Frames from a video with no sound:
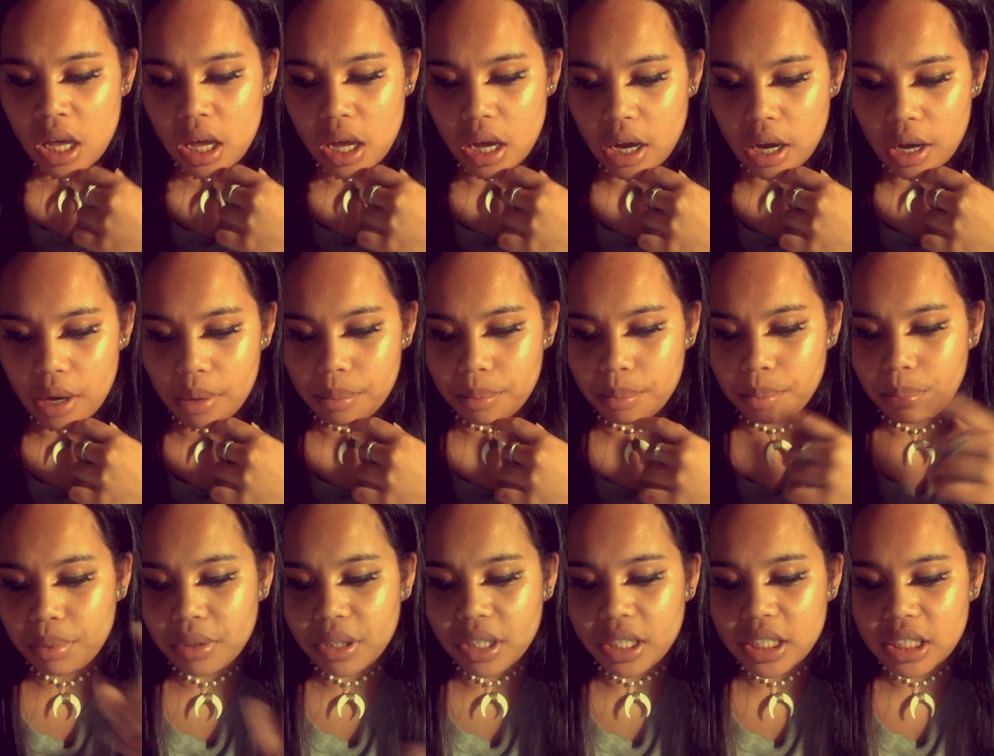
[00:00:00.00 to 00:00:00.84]
Um,
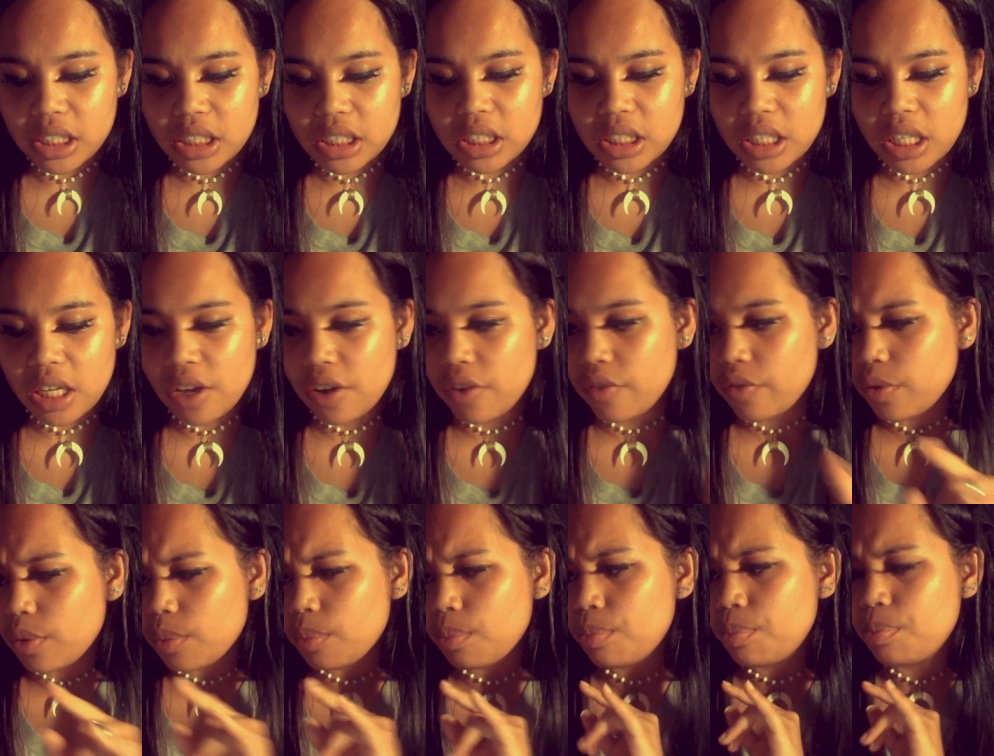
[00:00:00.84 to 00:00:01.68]
plus,
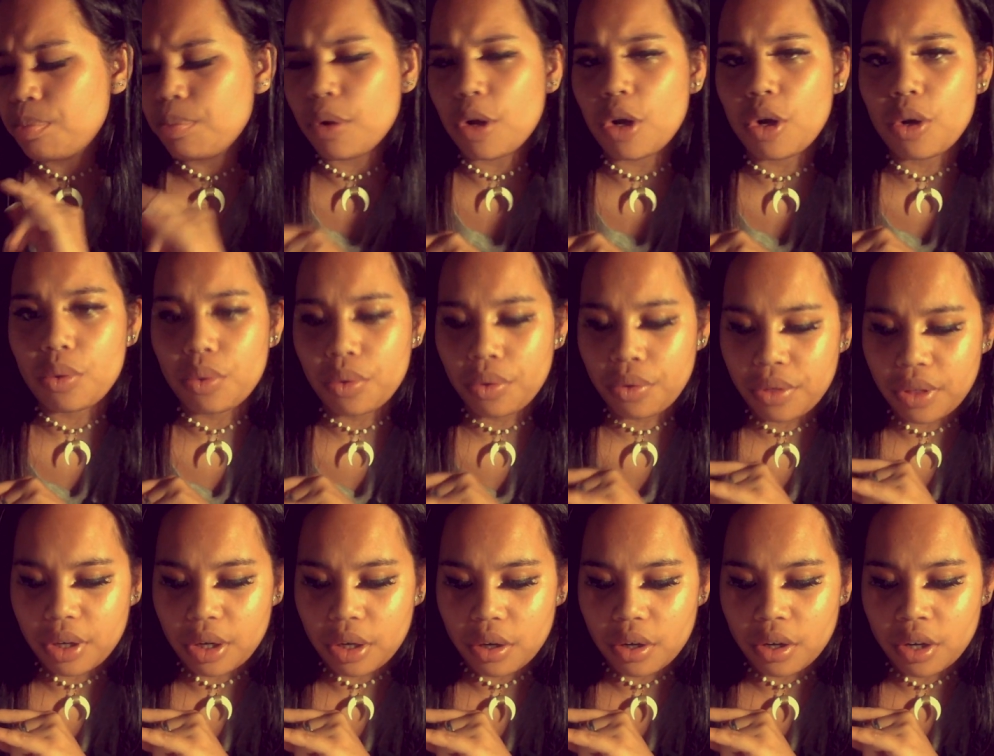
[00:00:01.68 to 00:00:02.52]
for both,
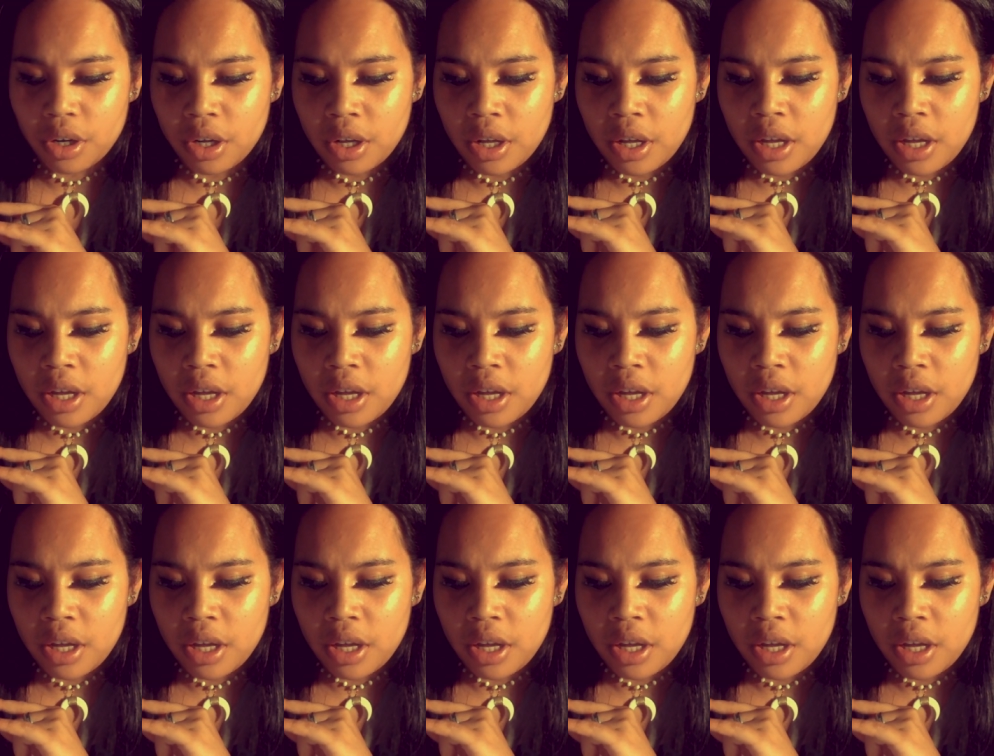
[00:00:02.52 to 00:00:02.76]
they're,